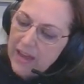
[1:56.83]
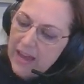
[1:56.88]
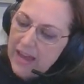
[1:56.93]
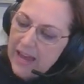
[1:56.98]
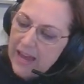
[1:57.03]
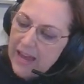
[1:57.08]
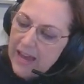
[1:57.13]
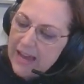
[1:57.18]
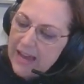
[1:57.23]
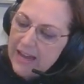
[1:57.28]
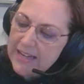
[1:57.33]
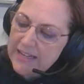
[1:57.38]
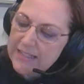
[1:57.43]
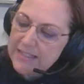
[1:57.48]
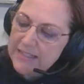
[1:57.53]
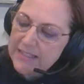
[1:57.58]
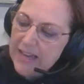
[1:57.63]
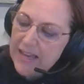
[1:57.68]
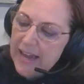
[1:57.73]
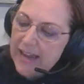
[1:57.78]

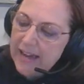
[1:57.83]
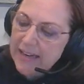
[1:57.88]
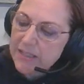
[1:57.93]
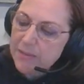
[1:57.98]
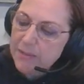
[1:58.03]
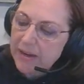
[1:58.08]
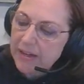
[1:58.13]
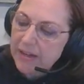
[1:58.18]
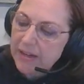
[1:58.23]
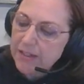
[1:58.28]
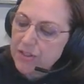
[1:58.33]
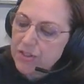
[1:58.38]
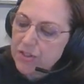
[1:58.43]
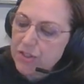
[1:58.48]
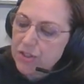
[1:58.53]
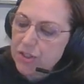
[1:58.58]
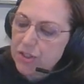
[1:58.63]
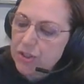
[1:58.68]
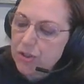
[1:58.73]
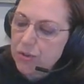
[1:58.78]
as x minus
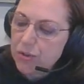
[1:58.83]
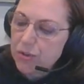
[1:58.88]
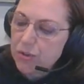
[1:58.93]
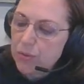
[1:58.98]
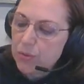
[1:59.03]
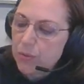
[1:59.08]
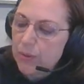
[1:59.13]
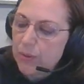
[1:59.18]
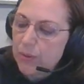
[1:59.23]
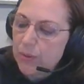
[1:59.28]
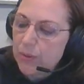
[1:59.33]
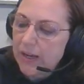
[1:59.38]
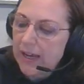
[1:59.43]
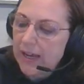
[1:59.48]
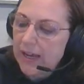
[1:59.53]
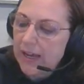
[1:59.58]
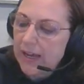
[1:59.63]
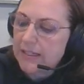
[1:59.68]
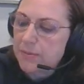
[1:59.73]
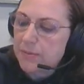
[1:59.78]
two,
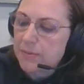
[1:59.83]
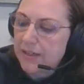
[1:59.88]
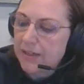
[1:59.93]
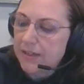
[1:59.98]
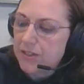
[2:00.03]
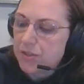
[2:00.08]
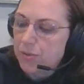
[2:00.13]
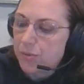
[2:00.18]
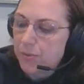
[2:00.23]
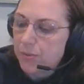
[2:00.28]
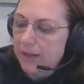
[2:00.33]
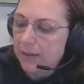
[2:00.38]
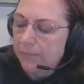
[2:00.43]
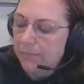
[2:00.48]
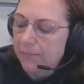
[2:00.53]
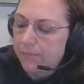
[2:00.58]
x minus three.